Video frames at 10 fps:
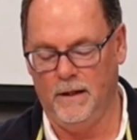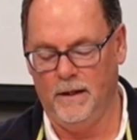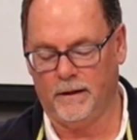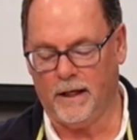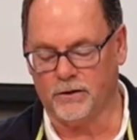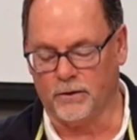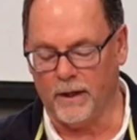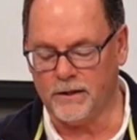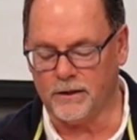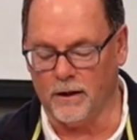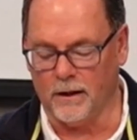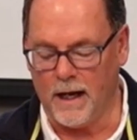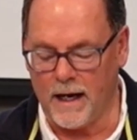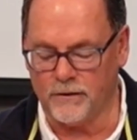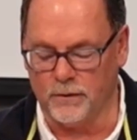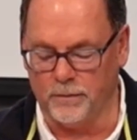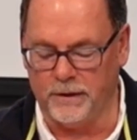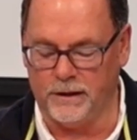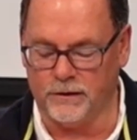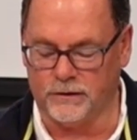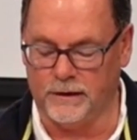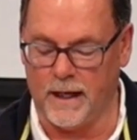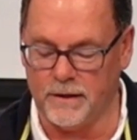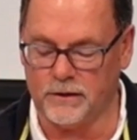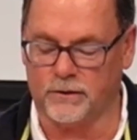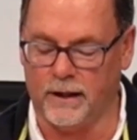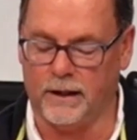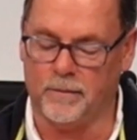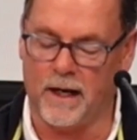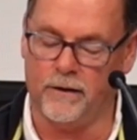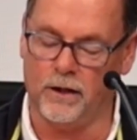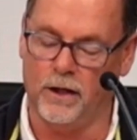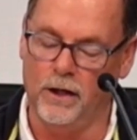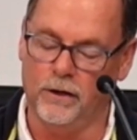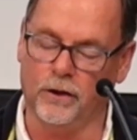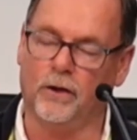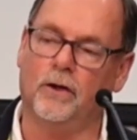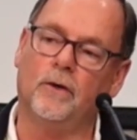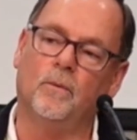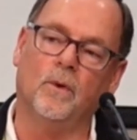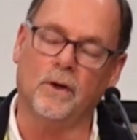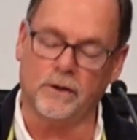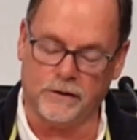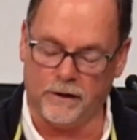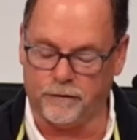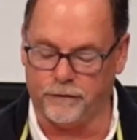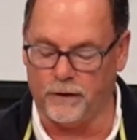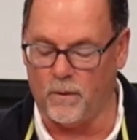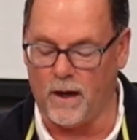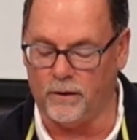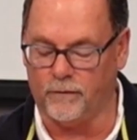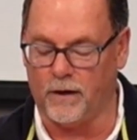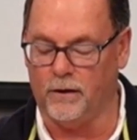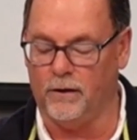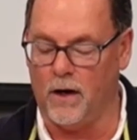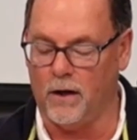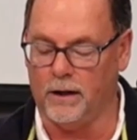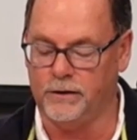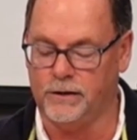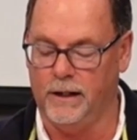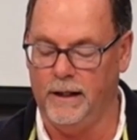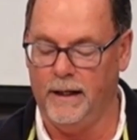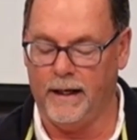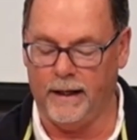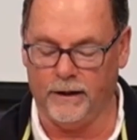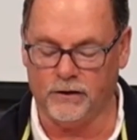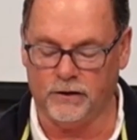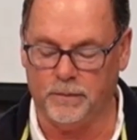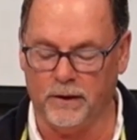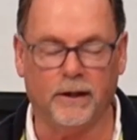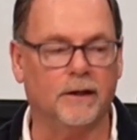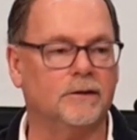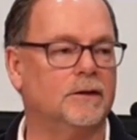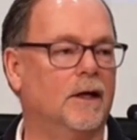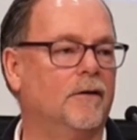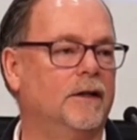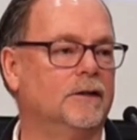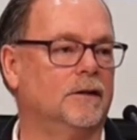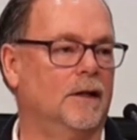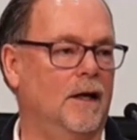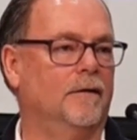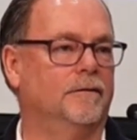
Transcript: God's grace in our lives will be demonstrated by the, the good works that flow out of our knowledge and experience of His love.